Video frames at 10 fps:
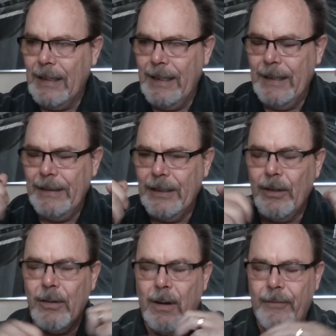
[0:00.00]
you, you
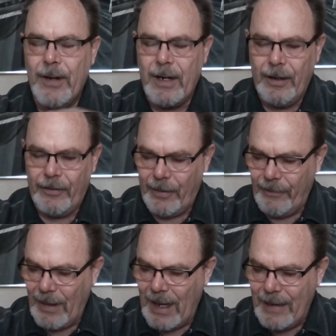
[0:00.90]
don't know if you're going to
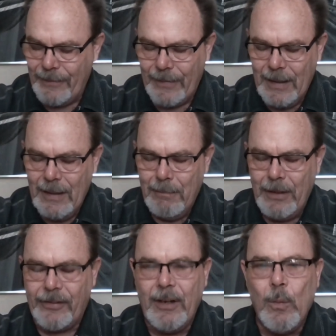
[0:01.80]
survive
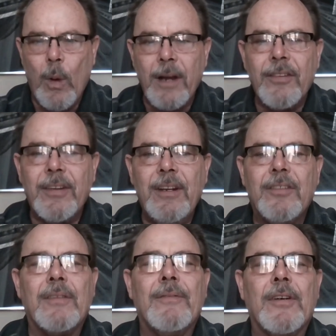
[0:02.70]
missing one
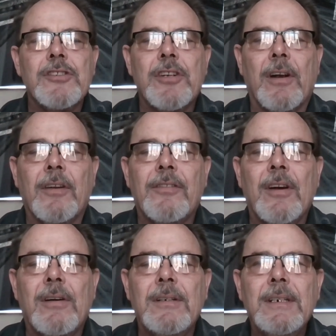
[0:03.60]
season for sure.
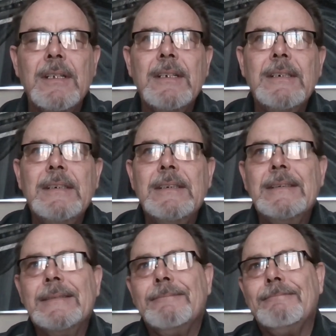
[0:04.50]
So
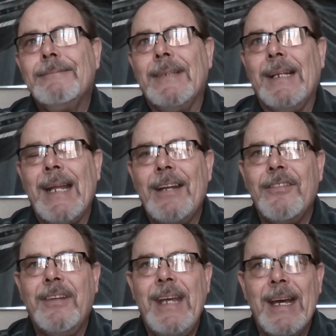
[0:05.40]

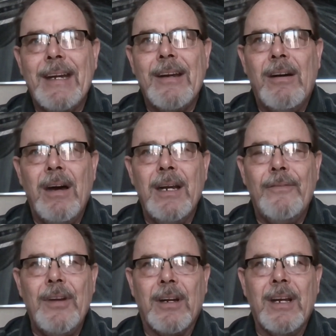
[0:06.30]
let's get it on
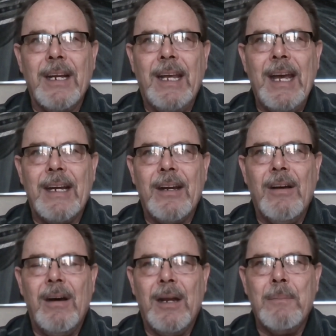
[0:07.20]
if you're going to get it
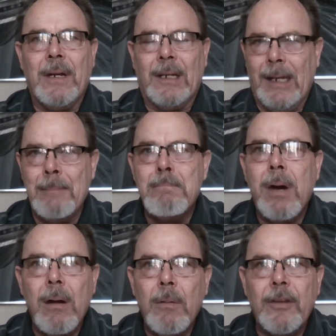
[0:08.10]
on. But
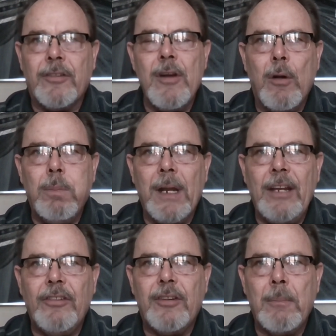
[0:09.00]
limbo is no
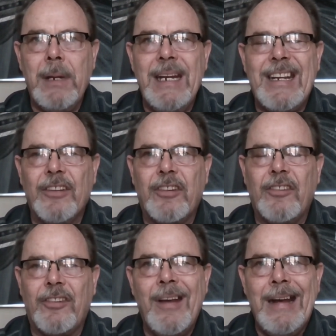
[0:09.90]
place to be because
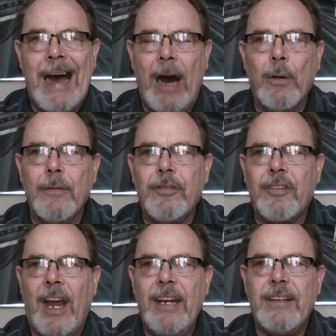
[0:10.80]
it's out of
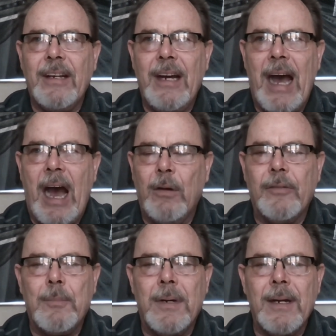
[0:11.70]
sight, out
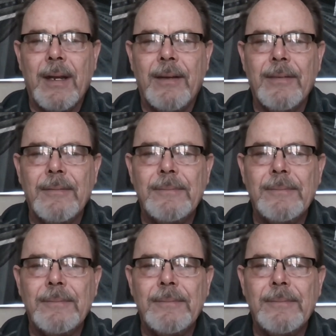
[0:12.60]
of mind.